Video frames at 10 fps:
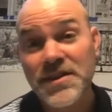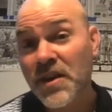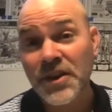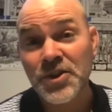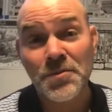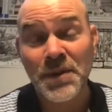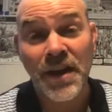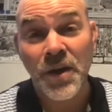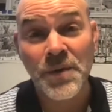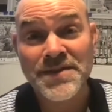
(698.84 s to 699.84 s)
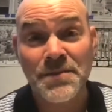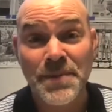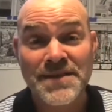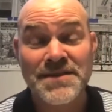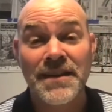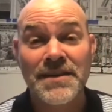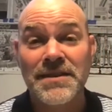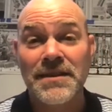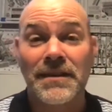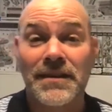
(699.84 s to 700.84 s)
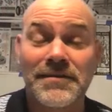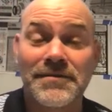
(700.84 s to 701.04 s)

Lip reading: is arguably always the best idea.